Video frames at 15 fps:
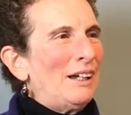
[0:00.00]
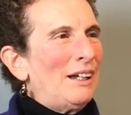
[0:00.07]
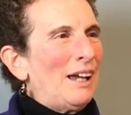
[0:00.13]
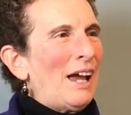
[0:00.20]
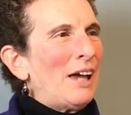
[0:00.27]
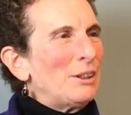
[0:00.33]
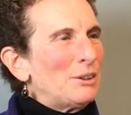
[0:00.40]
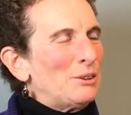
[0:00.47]

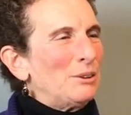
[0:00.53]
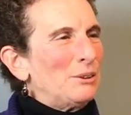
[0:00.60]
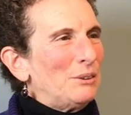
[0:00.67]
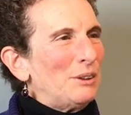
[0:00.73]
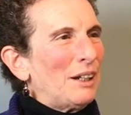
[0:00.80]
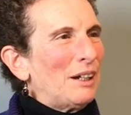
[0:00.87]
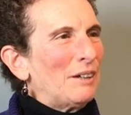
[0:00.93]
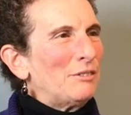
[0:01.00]
attitude
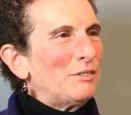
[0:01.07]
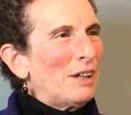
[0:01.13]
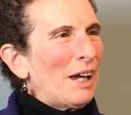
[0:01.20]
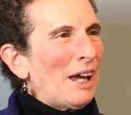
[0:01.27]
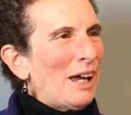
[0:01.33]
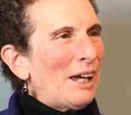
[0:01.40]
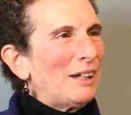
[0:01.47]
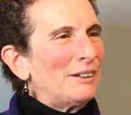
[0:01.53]
that I've
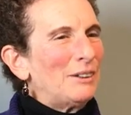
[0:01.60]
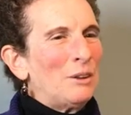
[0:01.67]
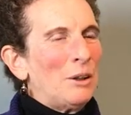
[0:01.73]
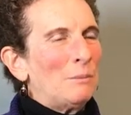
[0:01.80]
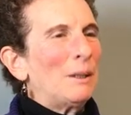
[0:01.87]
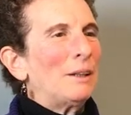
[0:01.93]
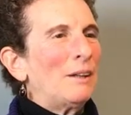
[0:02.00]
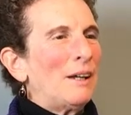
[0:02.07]
had all
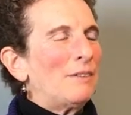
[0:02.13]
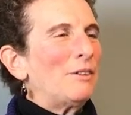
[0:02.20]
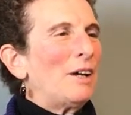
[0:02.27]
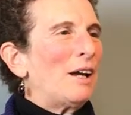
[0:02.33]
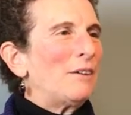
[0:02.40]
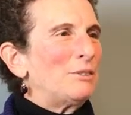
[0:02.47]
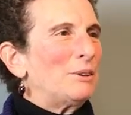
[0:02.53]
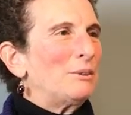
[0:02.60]
my life, I
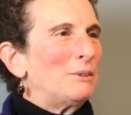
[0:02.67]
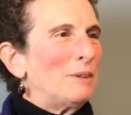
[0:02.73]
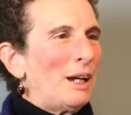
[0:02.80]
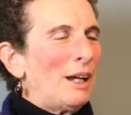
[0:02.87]
have to